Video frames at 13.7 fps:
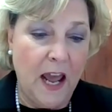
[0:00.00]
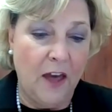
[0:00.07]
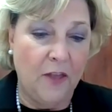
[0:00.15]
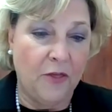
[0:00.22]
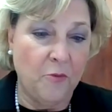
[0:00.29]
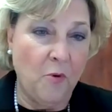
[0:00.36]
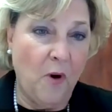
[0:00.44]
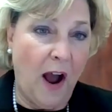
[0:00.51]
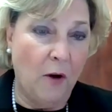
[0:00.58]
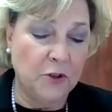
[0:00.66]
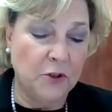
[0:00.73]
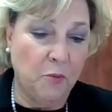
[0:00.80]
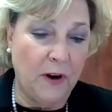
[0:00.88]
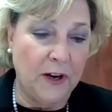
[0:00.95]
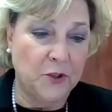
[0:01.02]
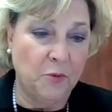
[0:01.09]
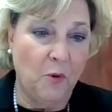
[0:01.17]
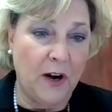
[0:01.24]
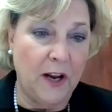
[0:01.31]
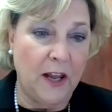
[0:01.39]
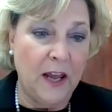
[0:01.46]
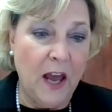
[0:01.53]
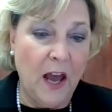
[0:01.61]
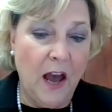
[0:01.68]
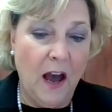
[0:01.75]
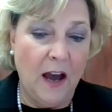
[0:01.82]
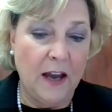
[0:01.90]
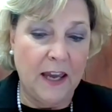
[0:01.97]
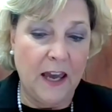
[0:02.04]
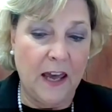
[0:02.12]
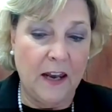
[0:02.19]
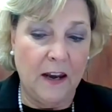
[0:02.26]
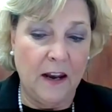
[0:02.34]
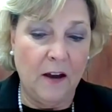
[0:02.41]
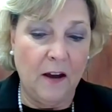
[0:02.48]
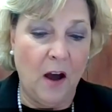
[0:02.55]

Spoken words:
and throughout 2020, again,